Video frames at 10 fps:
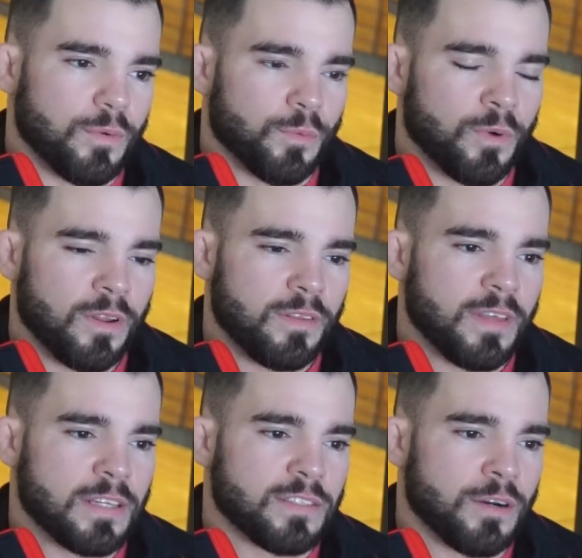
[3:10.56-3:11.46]
One of the
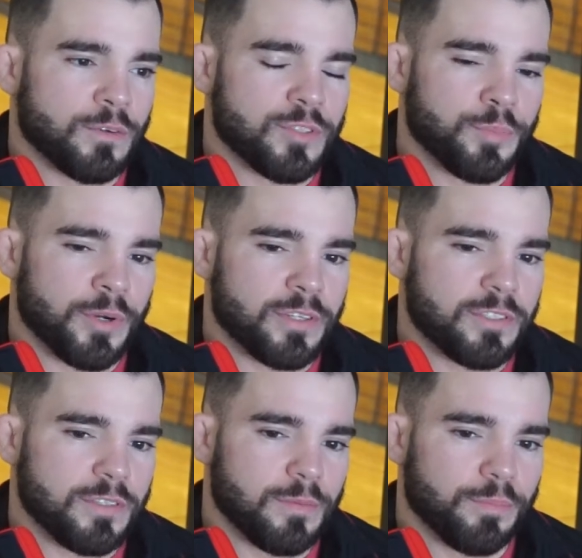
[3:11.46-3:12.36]
things I always
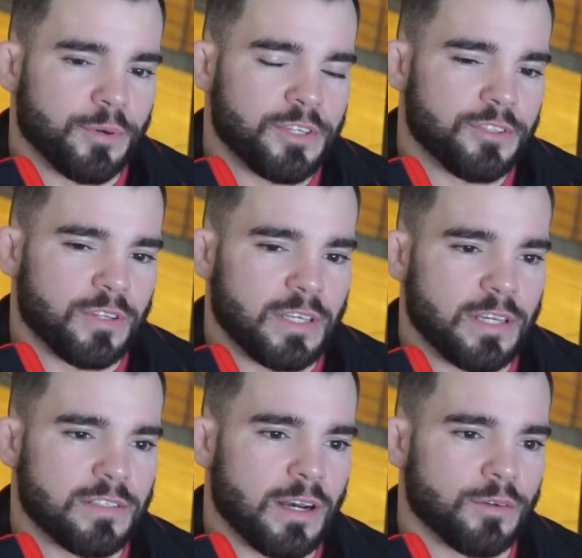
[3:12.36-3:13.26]
preached to the
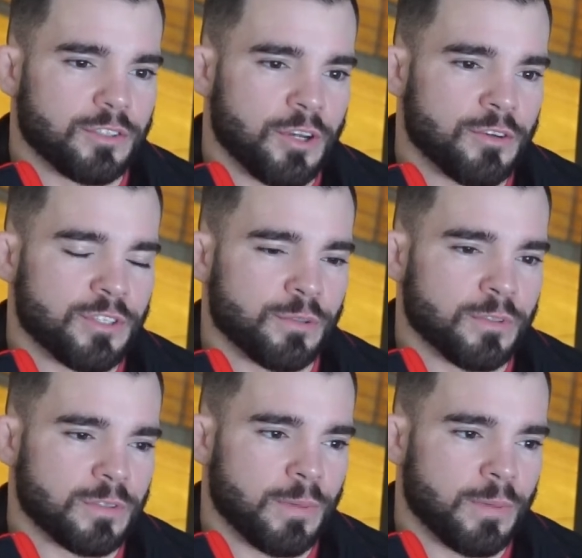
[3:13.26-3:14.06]
kids I was coaching was